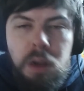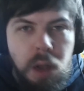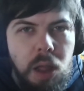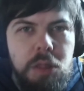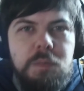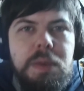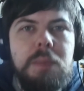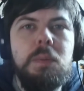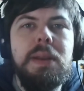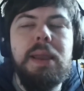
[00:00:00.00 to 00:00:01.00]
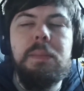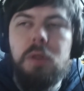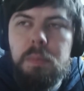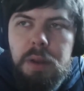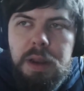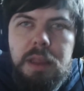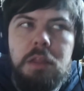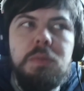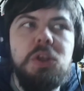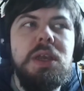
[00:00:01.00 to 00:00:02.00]
Lots of people playing, putting money
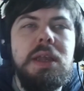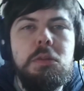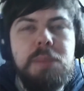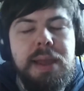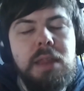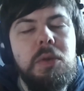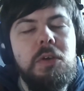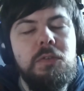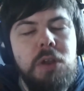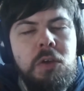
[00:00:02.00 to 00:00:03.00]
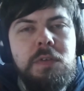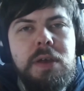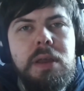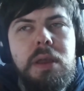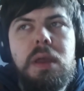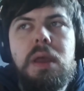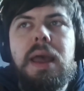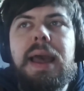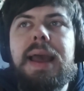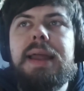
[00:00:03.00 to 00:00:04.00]
into machines, playing them over and over.
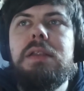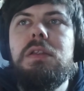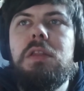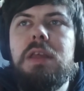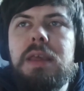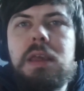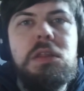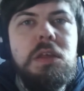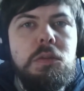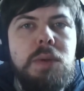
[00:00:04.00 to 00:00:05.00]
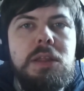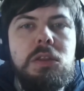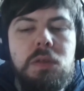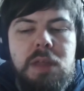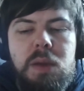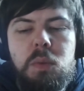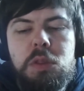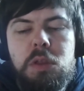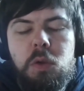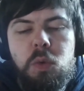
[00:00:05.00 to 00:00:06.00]
And the easiest way to do that
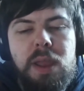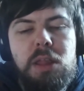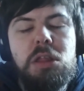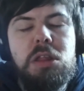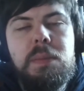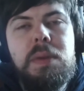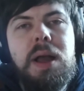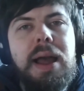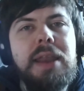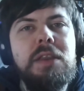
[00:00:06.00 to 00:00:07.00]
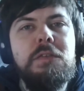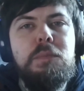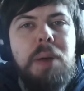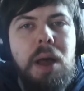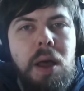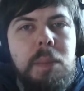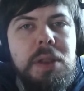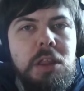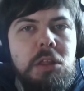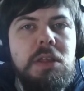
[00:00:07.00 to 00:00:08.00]
was to create some kind of
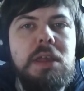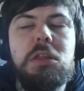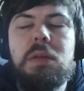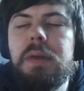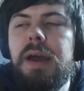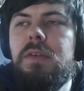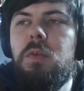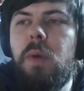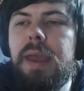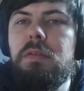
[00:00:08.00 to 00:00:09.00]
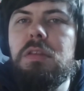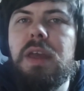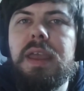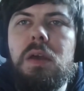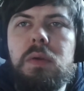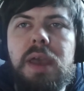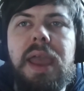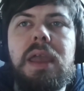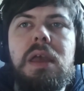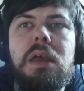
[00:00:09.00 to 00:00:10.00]
permanency, some kind of way of saying,
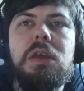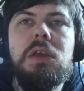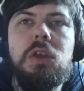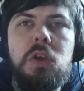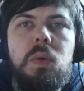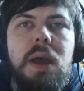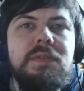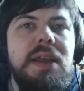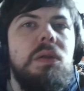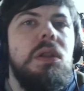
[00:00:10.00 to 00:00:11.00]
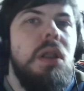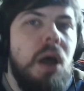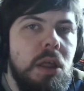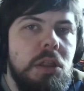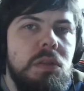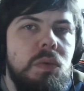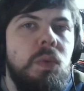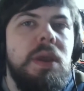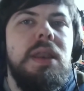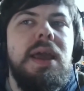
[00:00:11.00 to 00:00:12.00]
okay, you have now lost.
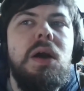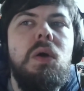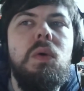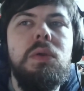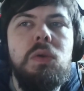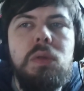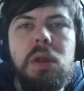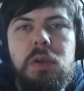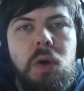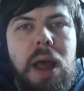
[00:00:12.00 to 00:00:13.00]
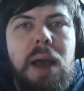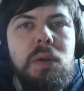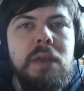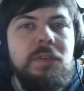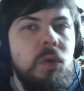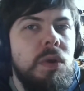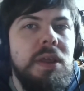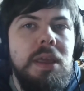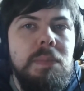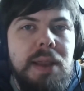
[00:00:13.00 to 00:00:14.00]
You're out. If you want to
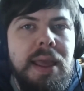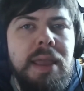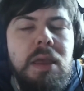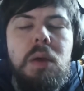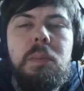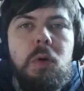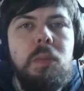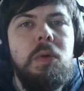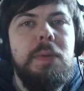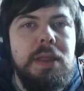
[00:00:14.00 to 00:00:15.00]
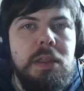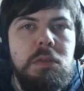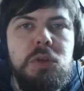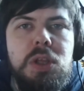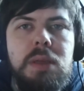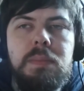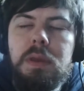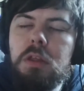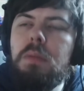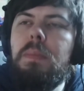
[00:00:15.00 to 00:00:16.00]
keep playing, put more money into the machine,
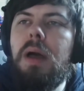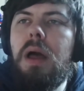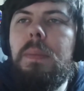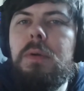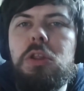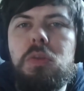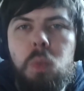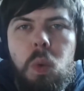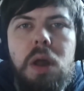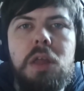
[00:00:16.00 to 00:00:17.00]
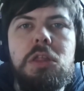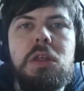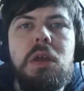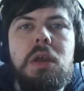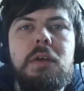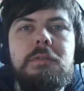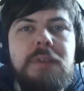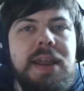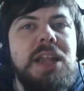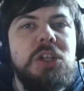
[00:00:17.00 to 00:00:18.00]
because the purpose was
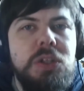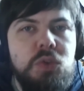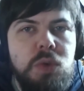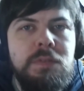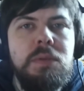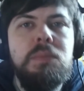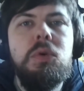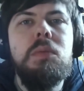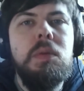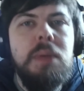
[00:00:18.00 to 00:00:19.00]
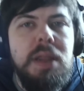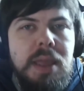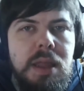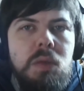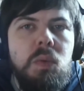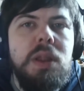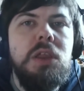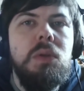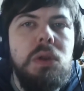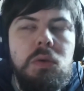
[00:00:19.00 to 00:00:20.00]
financially driven. Put more money in when
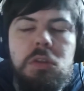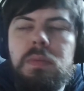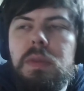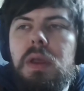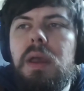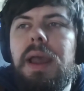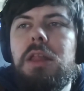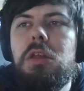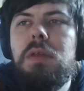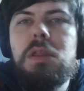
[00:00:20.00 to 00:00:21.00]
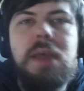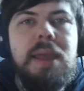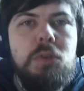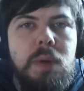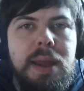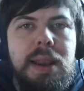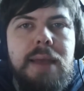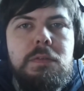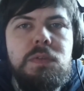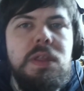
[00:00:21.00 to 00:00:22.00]
you lose. And so these games all had
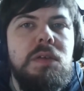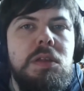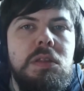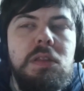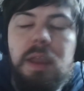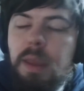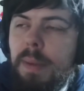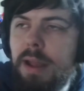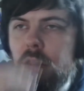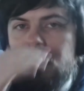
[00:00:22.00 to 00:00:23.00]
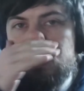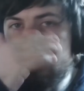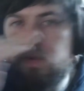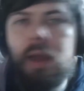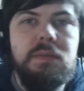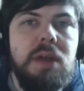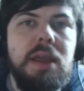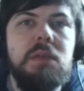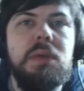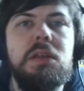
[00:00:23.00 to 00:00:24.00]
lives for that reason. Take it back to the original kind of
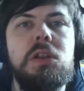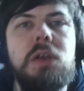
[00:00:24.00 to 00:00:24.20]
arcade games.